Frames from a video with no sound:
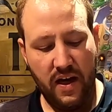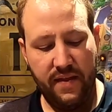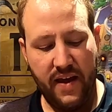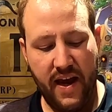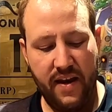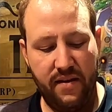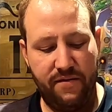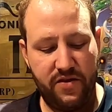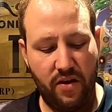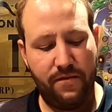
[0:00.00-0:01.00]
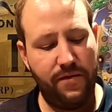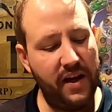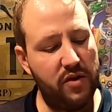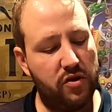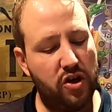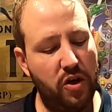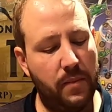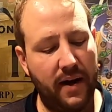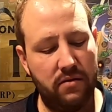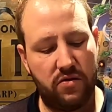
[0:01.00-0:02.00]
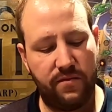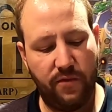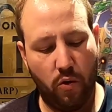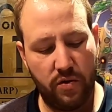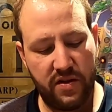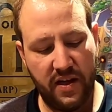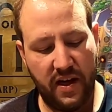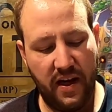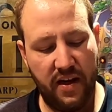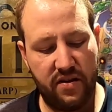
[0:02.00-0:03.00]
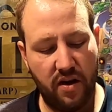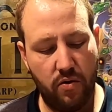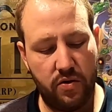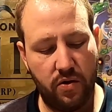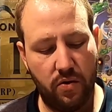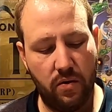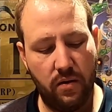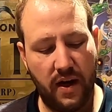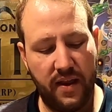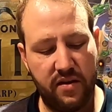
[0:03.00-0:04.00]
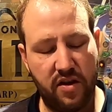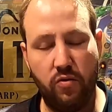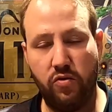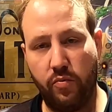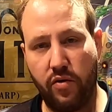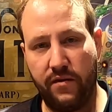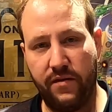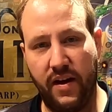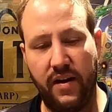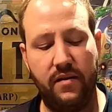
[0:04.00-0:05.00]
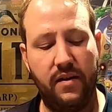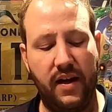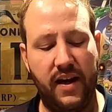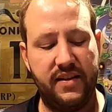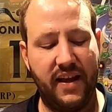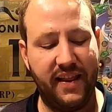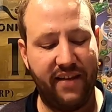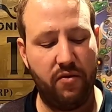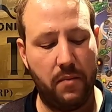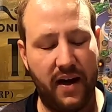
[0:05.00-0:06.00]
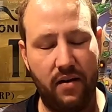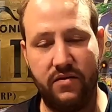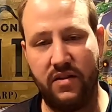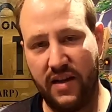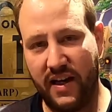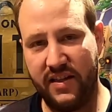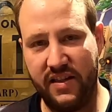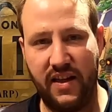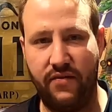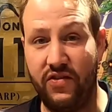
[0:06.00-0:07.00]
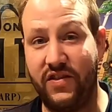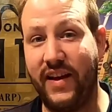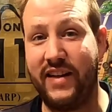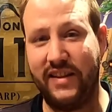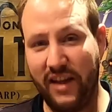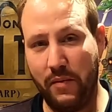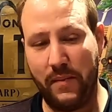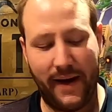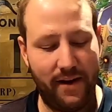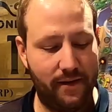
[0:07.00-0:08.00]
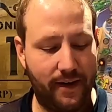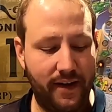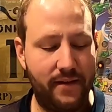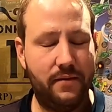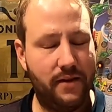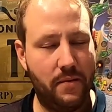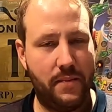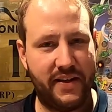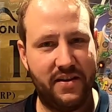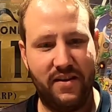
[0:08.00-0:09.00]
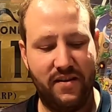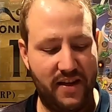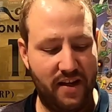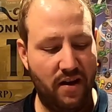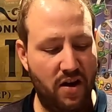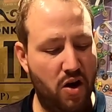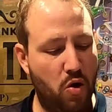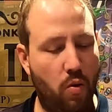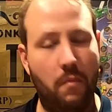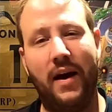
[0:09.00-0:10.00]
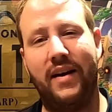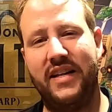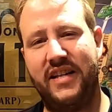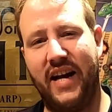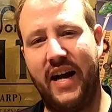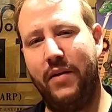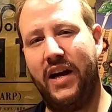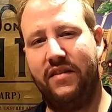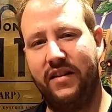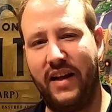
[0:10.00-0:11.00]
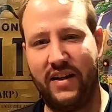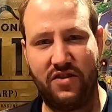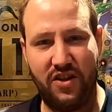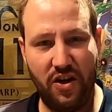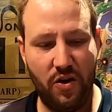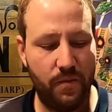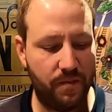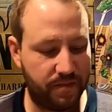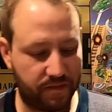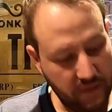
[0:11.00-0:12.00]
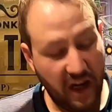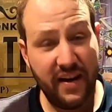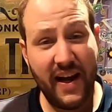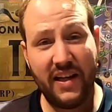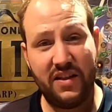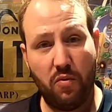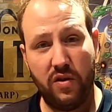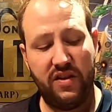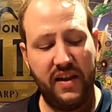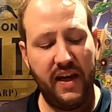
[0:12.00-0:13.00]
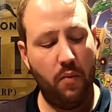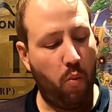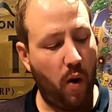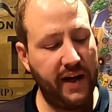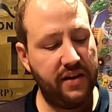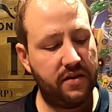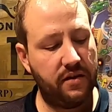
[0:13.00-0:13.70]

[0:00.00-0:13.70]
And then, the, so the fees were £2.40 in total, and the total profit is £11.97. So that's a little bit better, right? A little bit better than the £1.89 we had on the last two. And uh, next was the white